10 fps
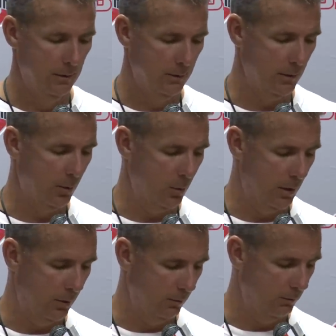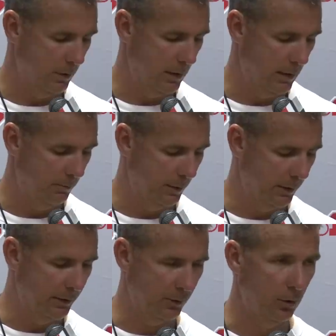so, uh, uh, but
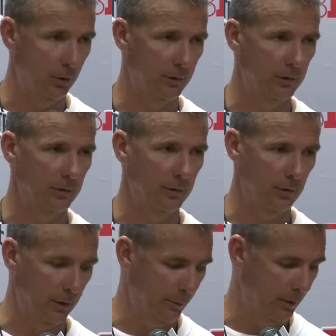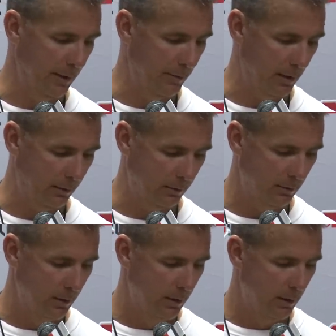as Curtis is a starting middle linebacker.
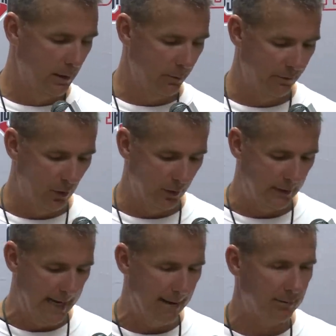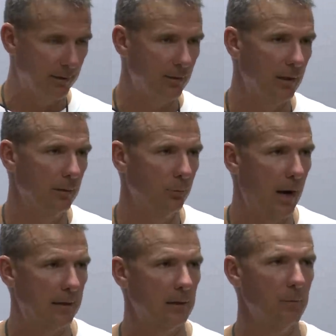Uh, we voted captains, and
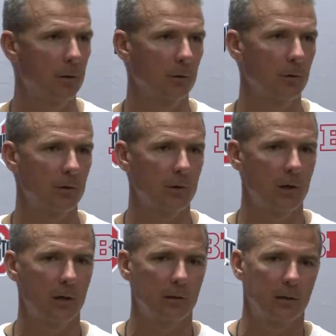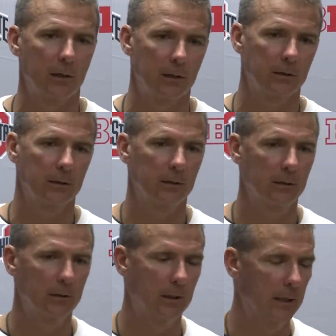Braxton Miller was uh, uh,
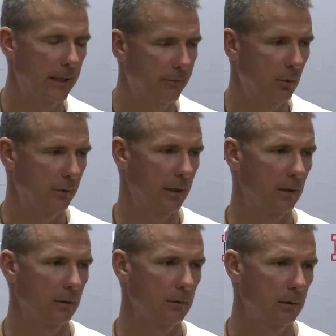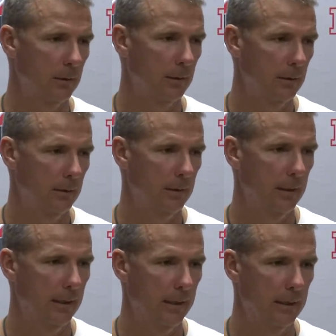a high vote getter,
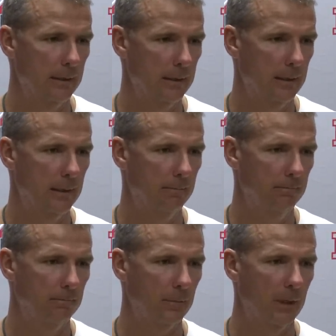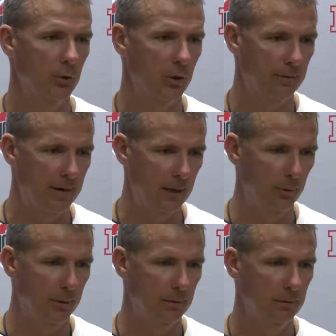and um, Jeff
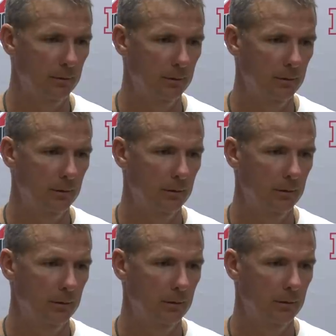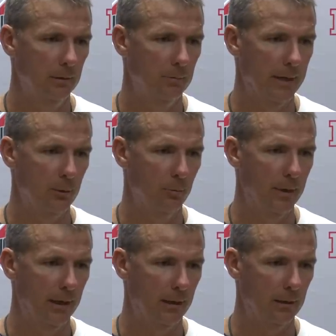Heuerman Michael
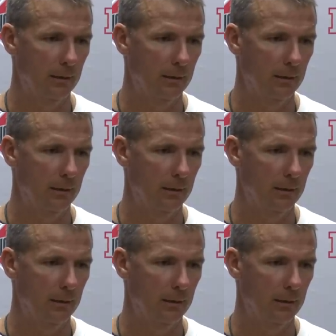Bennett,